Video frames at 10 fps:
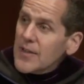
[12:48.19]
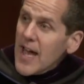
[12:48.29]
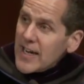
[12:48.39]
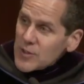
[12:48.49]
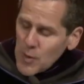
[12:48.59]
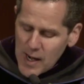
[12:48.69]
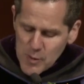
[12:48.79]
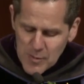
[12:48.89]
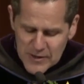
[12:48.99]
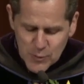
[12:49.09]
That is why
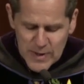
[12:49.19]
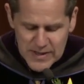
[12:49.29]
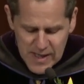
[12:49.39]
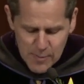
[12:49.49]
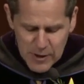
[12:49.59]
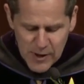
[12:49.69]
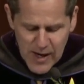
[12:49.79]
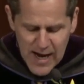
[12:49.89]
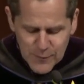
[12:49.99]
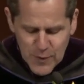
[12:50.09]
we must redouble our
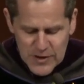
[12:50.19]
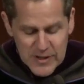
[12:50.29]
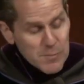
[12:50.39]
efforts